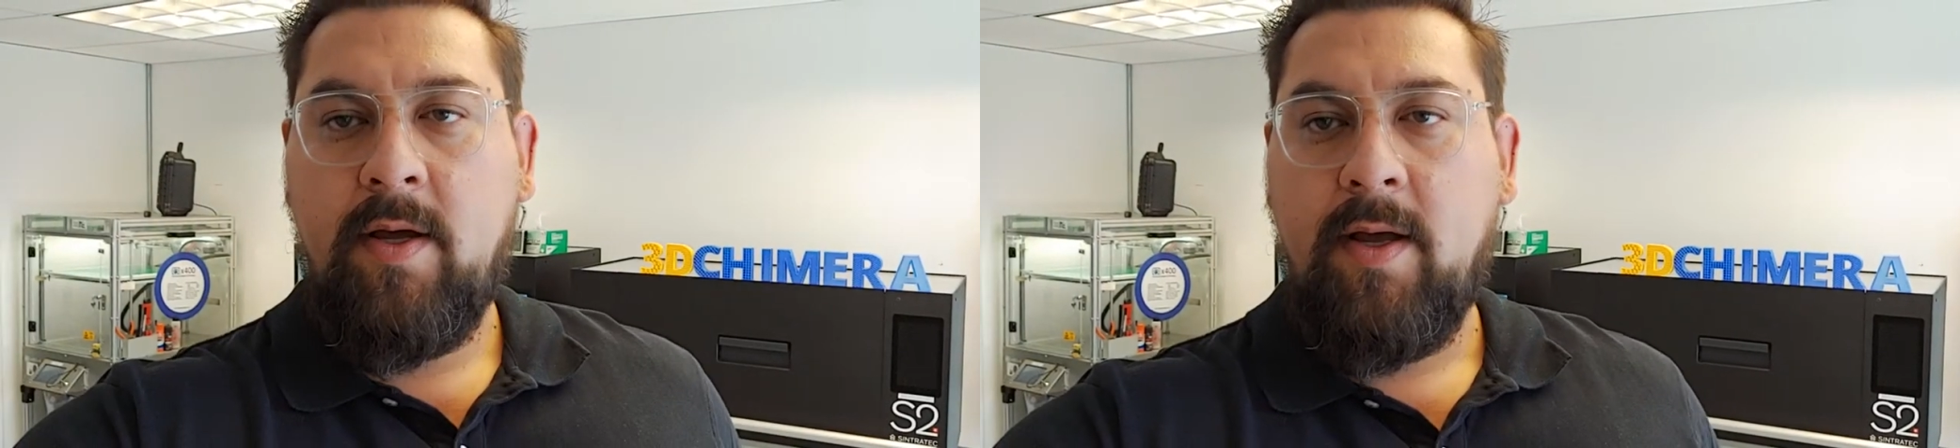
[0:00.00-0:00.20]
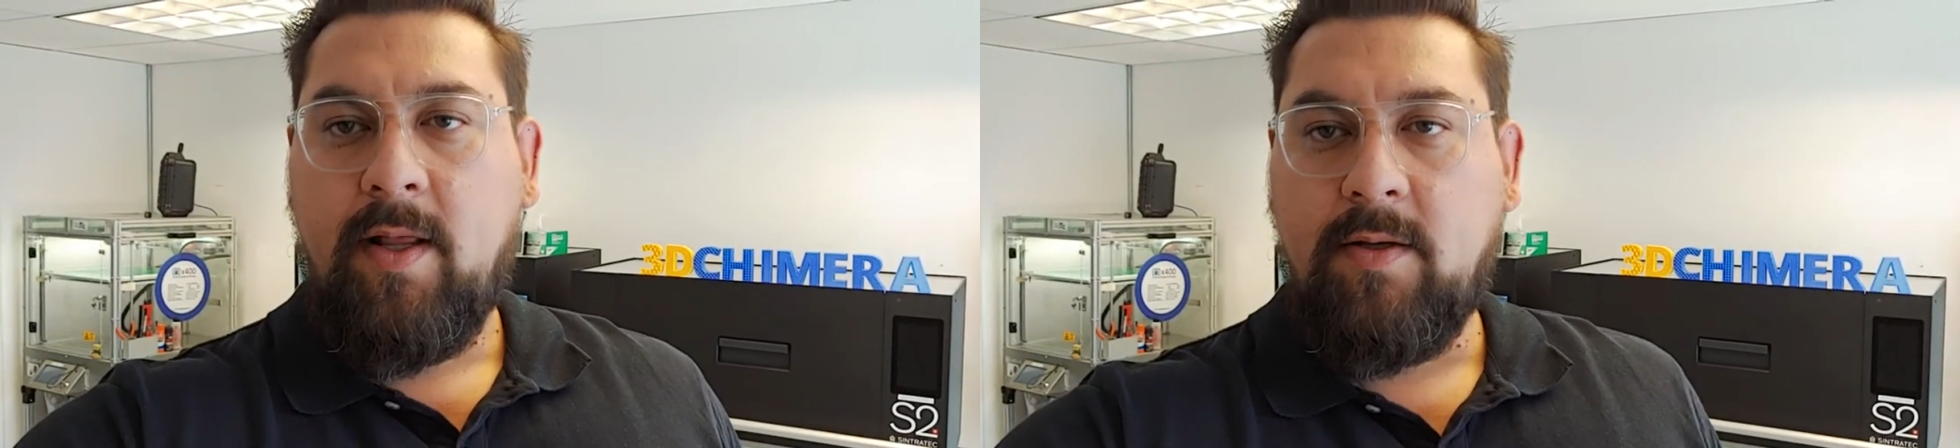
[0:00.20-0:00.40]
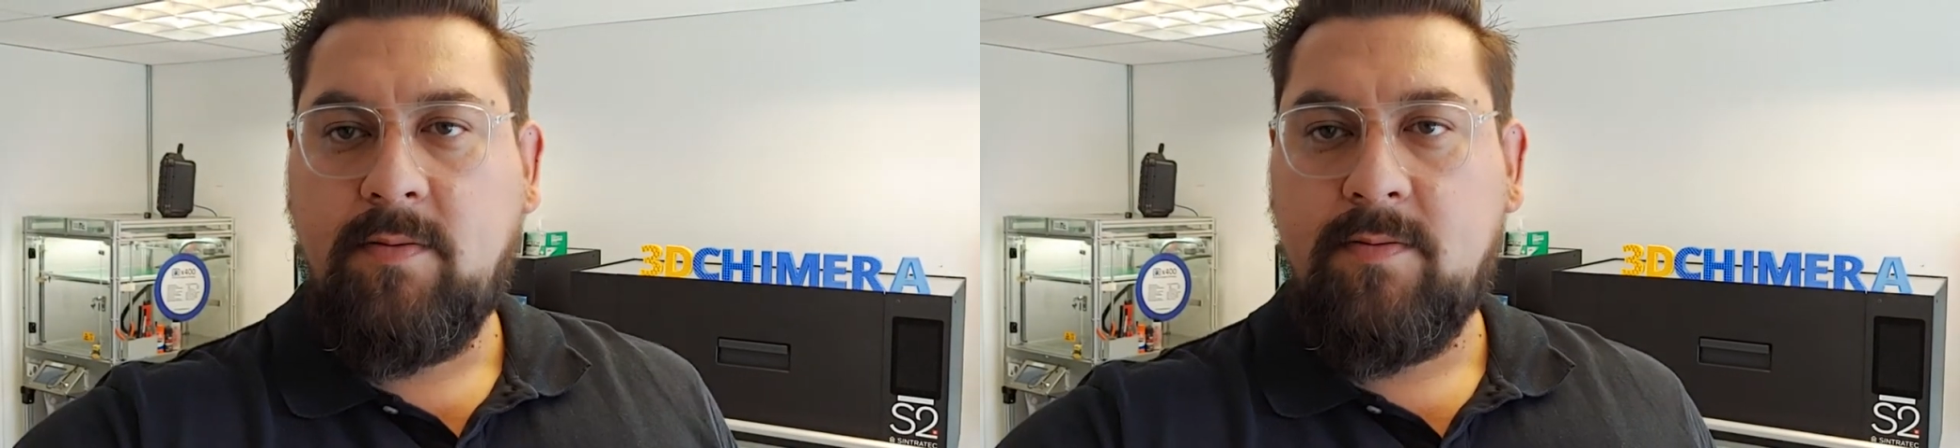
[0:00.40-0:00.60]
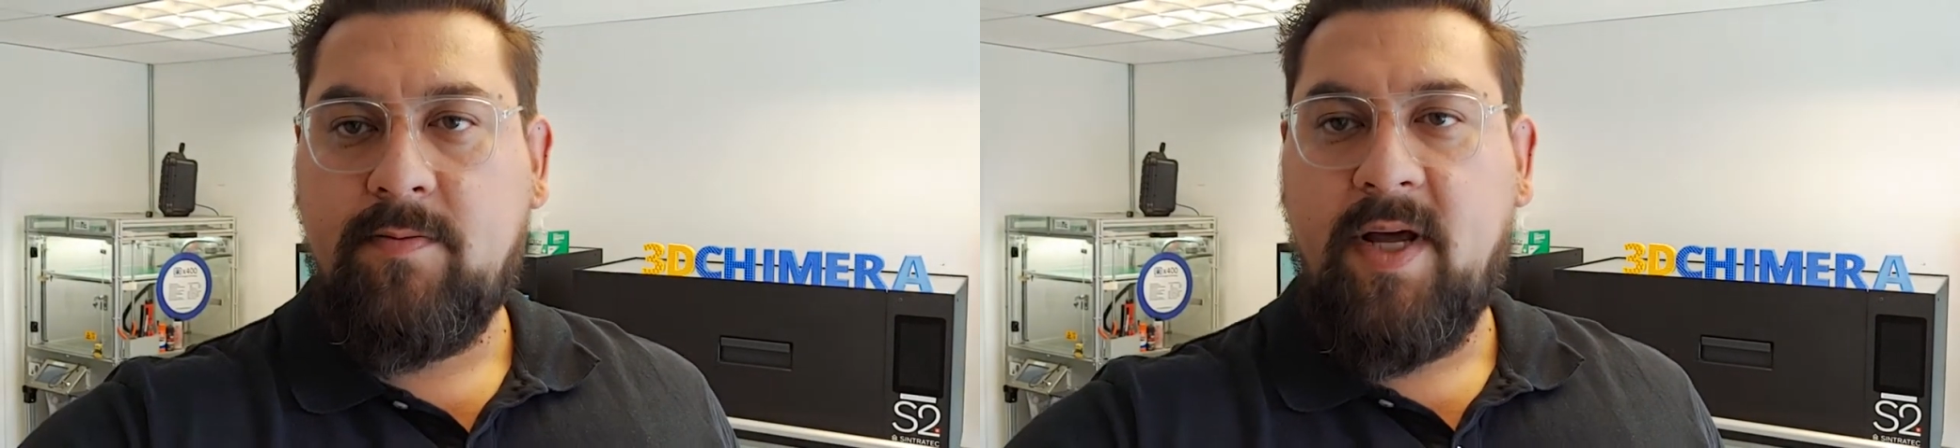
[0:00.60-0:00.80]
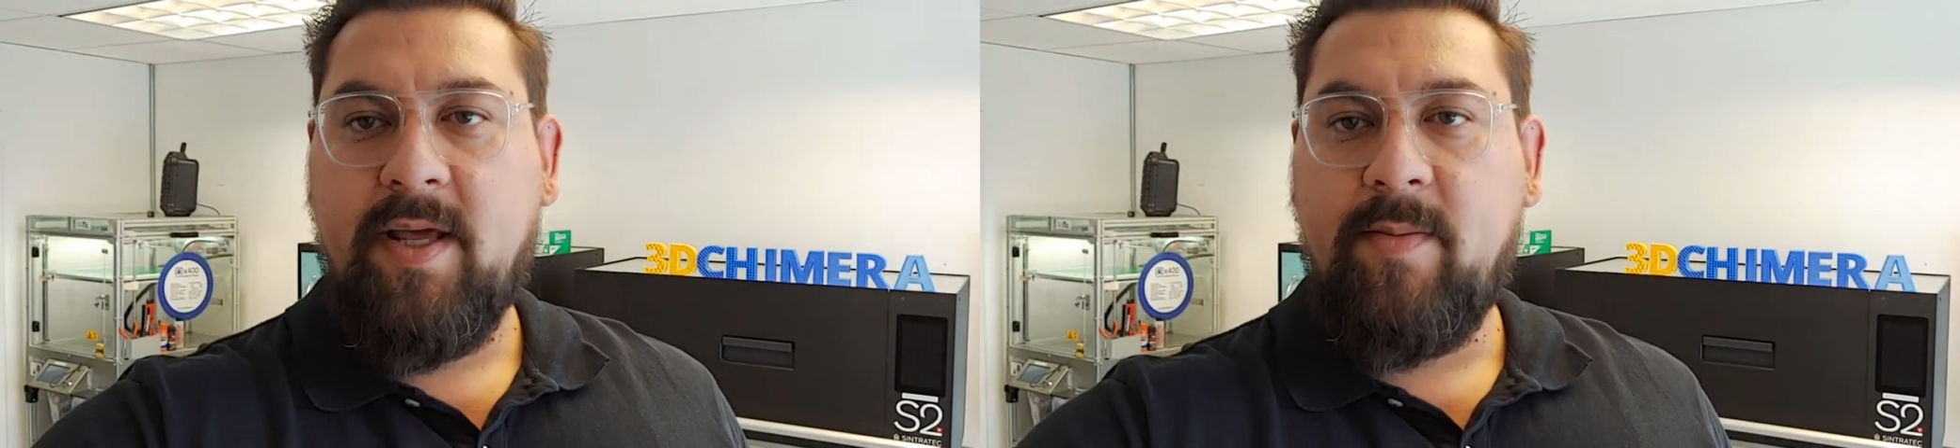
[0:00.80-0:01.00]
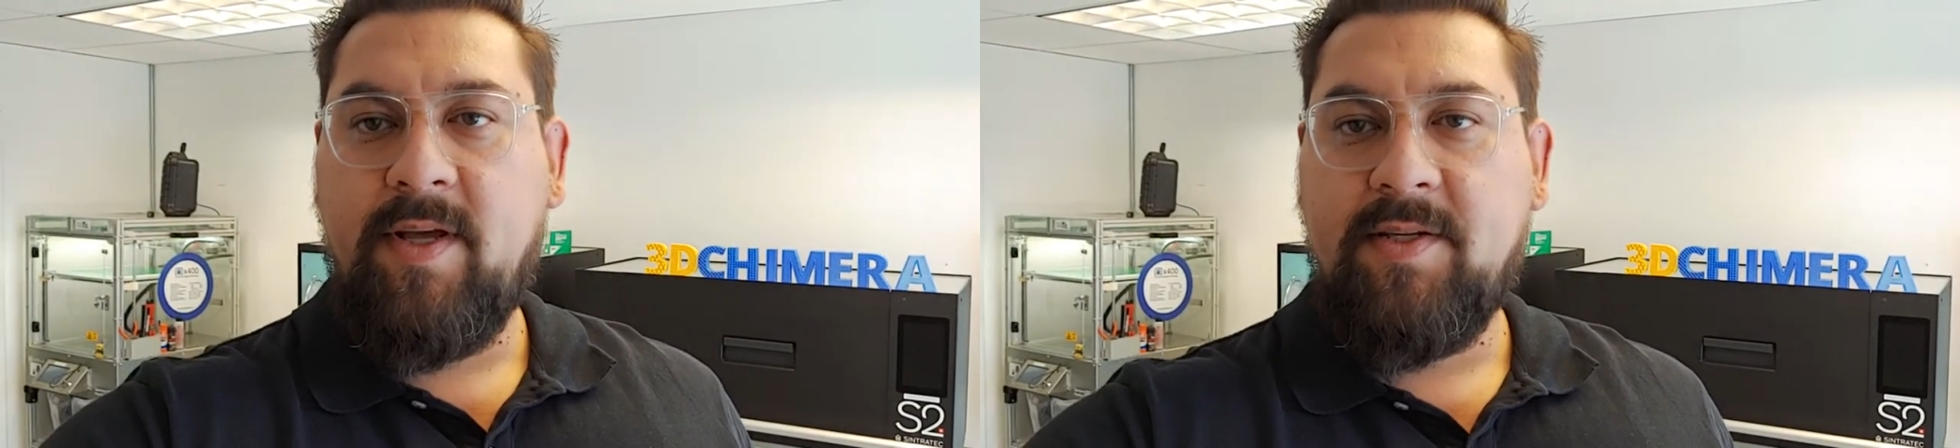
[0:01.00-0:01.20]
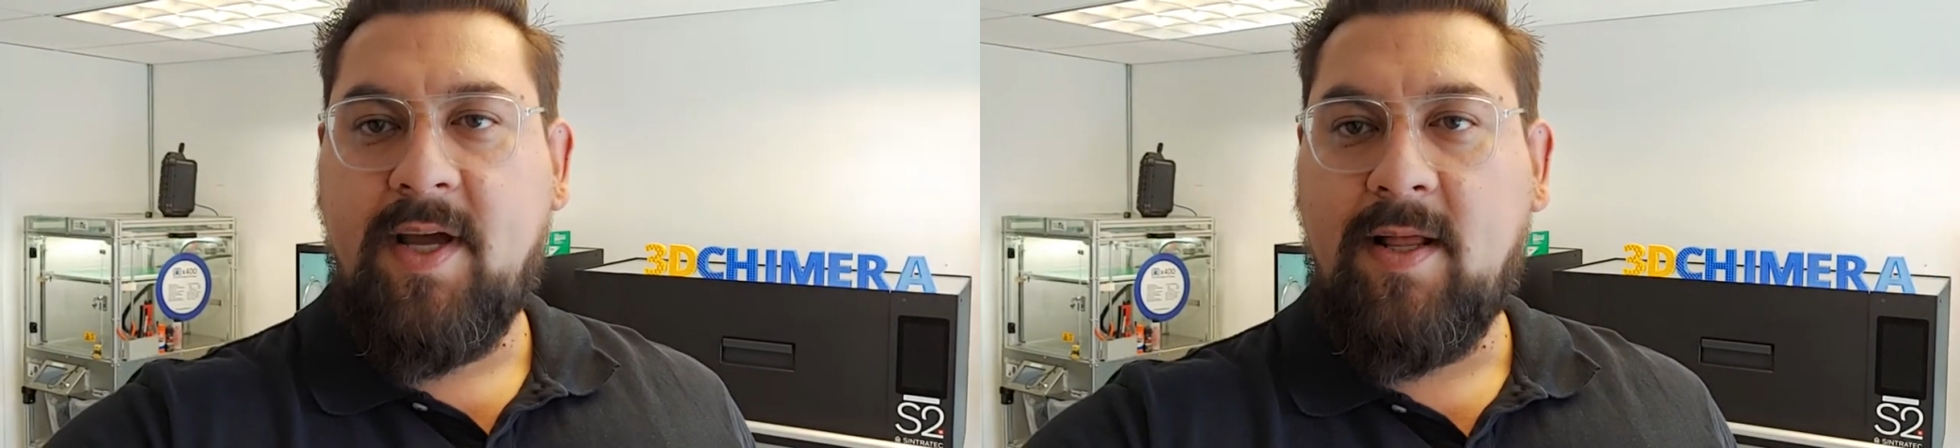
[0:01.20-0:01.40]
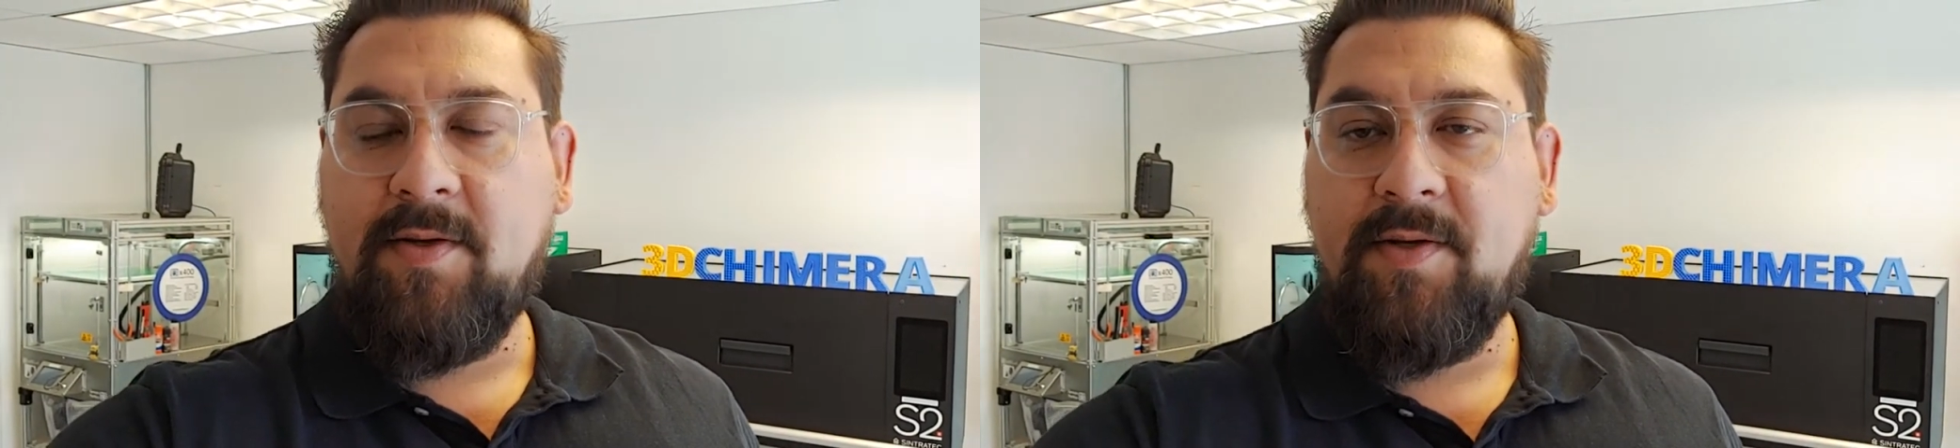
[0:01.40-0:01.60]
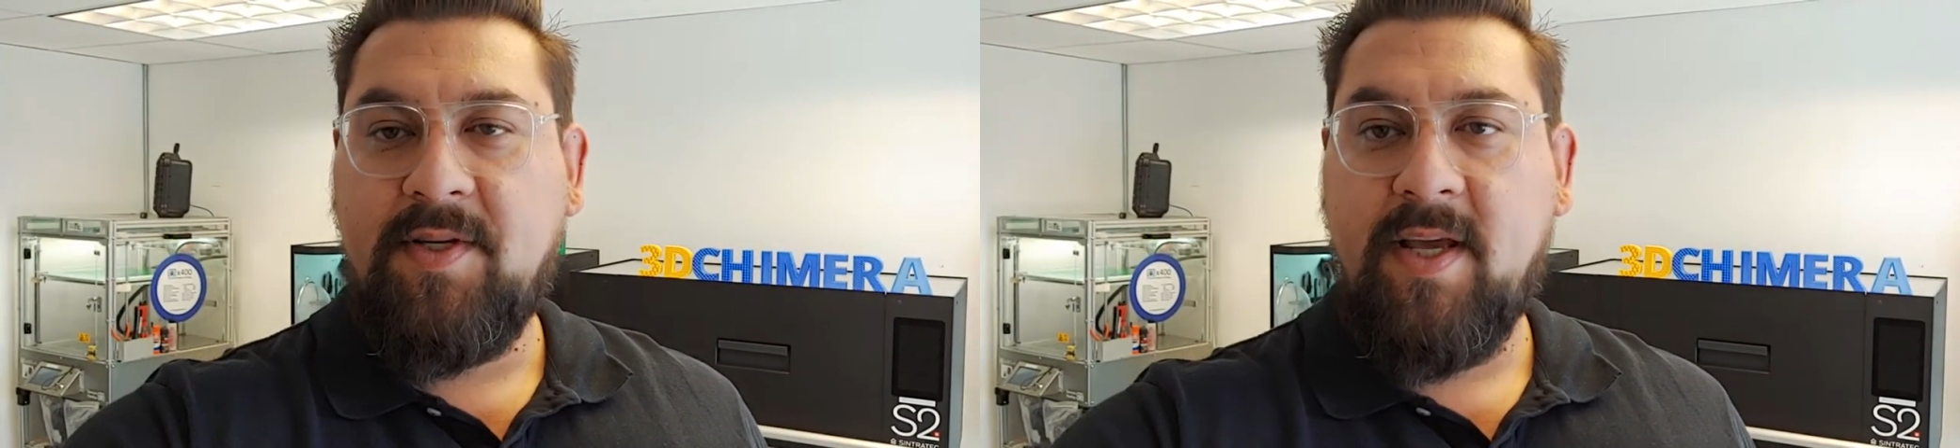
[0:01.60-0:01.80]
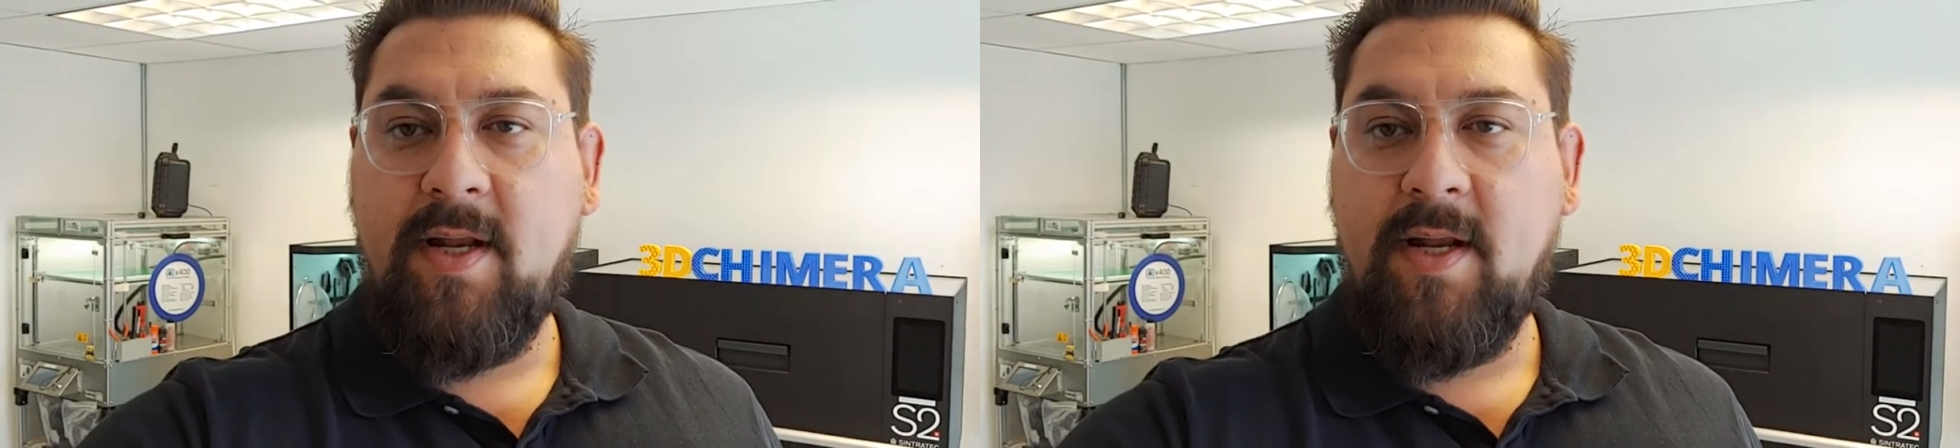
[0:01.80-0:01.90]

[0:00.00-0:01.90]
Hello, my name is Alex Hussein.